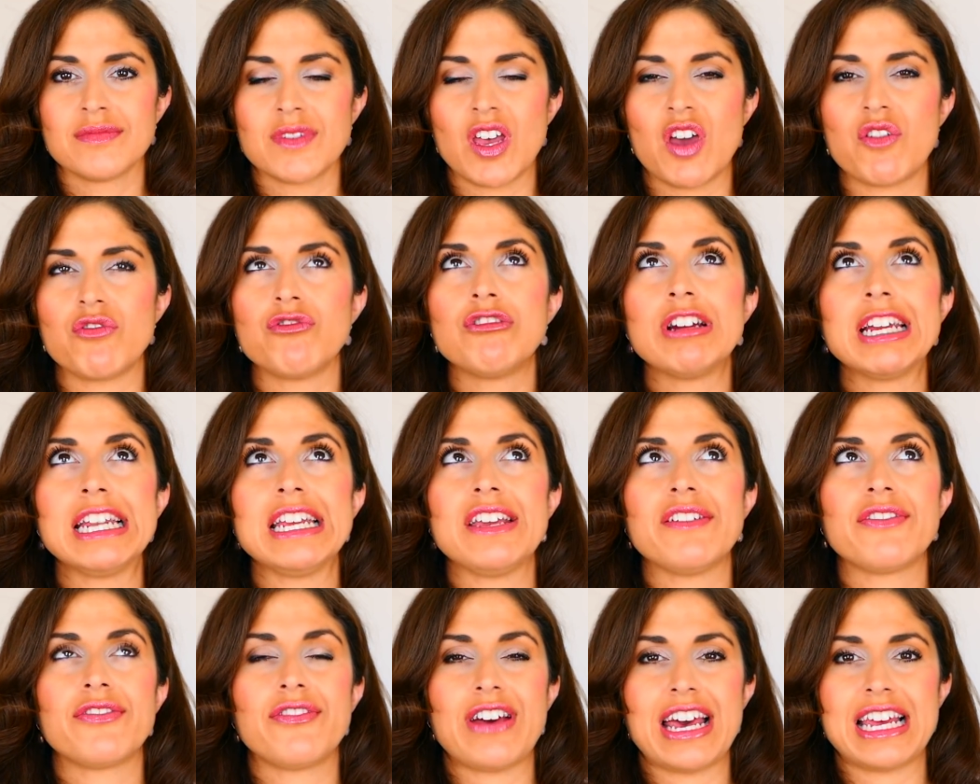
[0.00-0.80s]
I
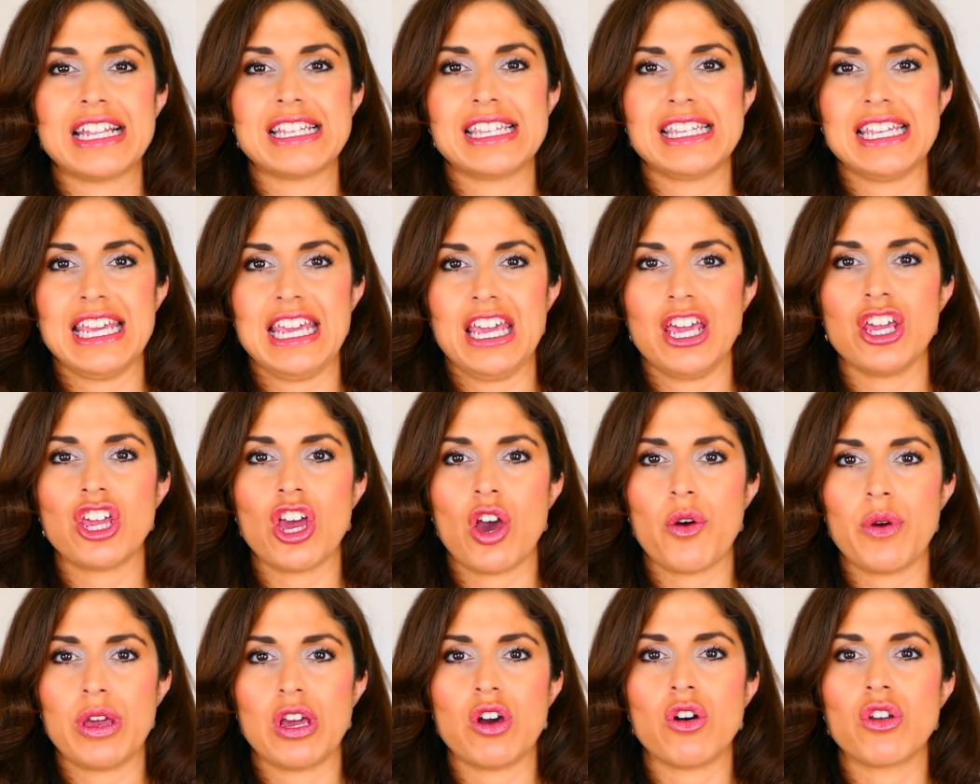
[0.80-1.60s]
really fancy
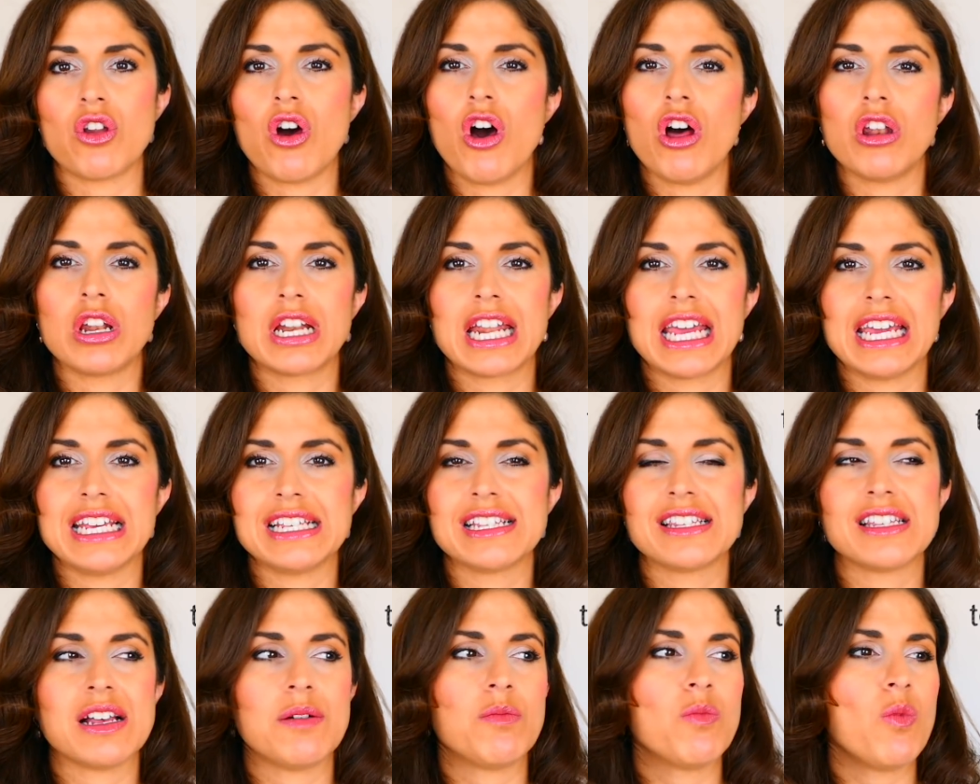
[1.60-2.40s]
going on holiday
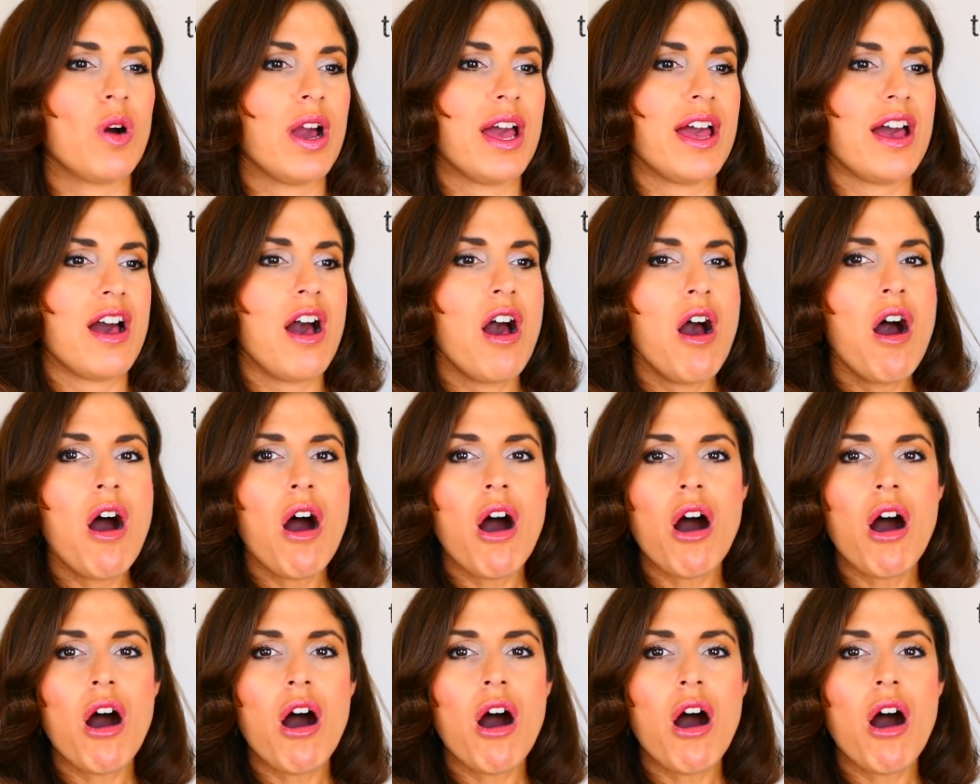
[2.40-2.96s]
somewhere